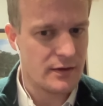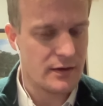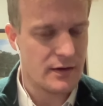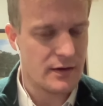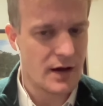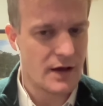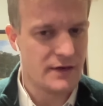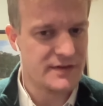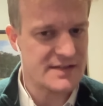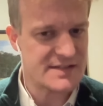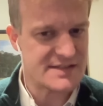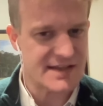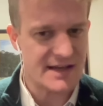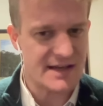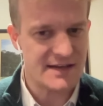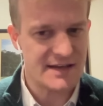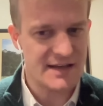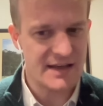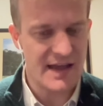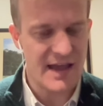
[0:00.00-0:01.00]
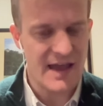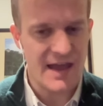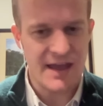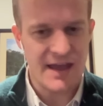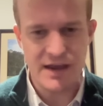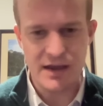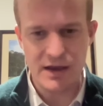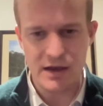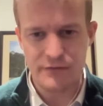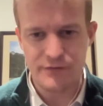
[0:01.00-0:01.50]
understanding,
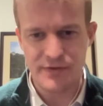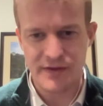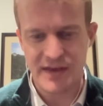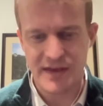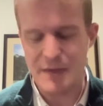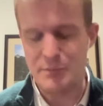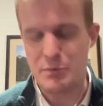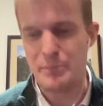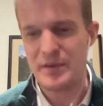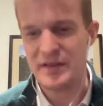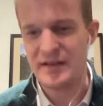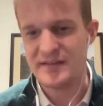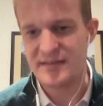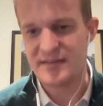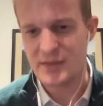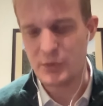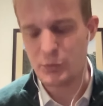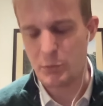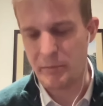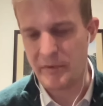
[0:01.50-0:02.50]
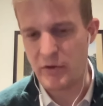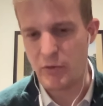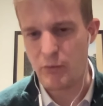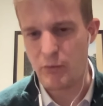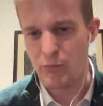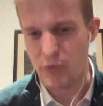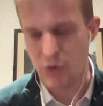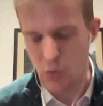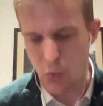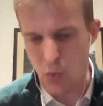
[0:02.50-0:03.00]
A, of the capability that would be
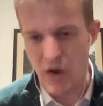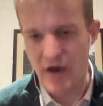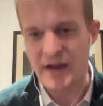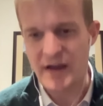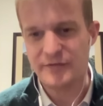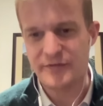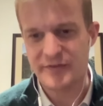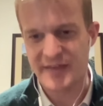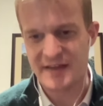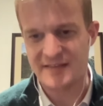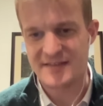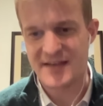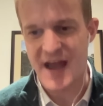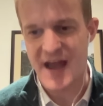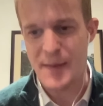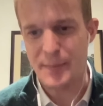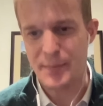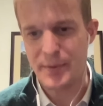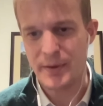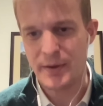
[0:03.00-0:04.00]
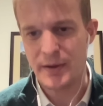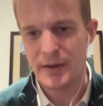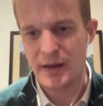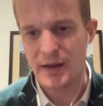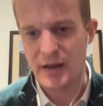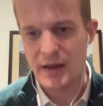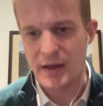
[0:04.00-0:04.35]
required for that to happen,